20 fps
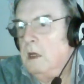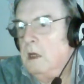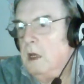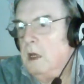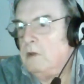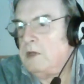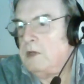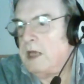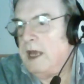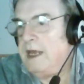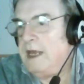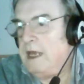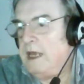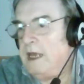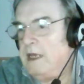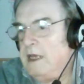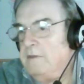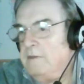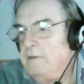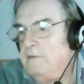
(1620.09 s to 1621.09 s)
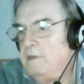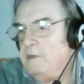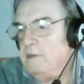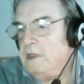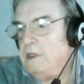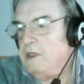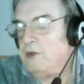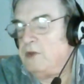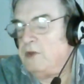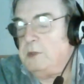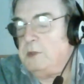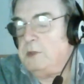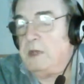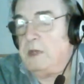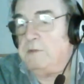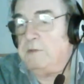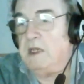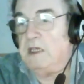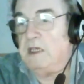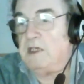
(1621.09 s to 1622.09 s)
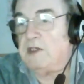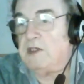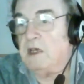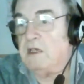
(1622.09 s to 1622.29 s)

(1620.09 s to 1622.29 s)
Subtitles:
Okay, it's 25 minutes.